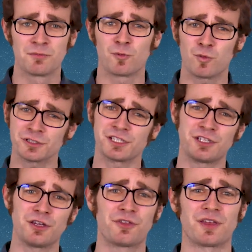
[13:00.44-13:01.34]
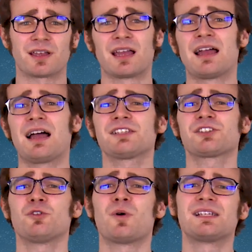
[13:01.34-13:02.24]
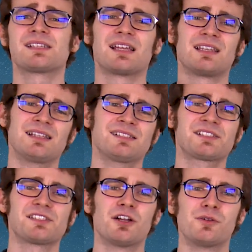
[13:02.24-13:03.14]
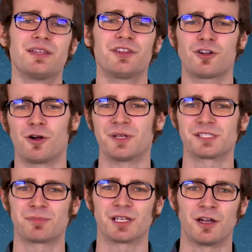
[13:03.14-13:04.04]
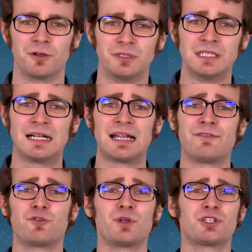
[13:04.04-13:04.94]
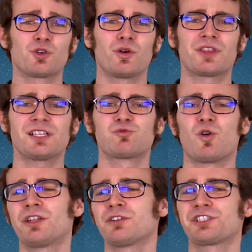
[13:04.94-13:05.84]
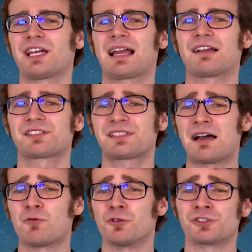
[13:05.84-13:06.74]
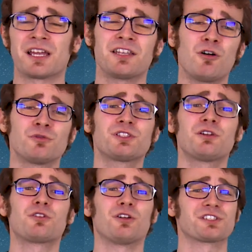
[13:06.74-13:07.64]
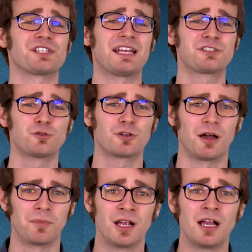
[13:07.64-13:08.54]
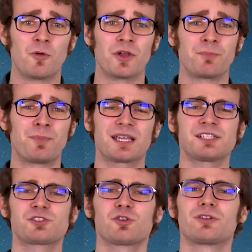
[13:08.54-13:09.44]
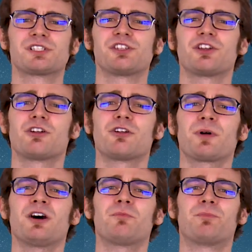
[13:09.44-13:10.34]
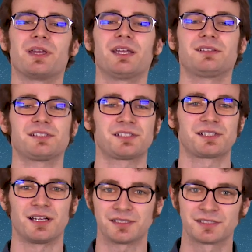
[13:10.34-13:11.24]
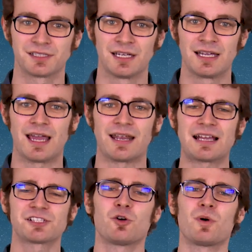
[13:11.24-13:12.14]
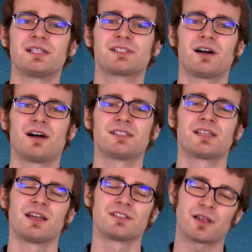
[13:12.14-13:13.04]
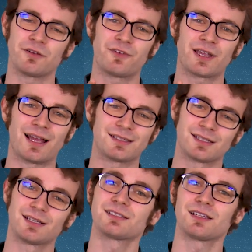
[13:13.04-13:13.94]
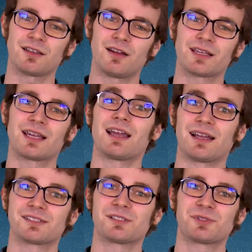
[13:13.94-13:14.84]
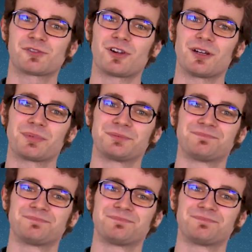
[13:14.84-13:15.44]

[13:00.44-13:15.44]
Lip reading: But what did you think? As always, let us know in the comments below. If you enjoyed this, why not check out Stat Wars and also Continental Club, where the biggest stories in Europe are being discussed. And as always, guys, don't forget to like and subscribe.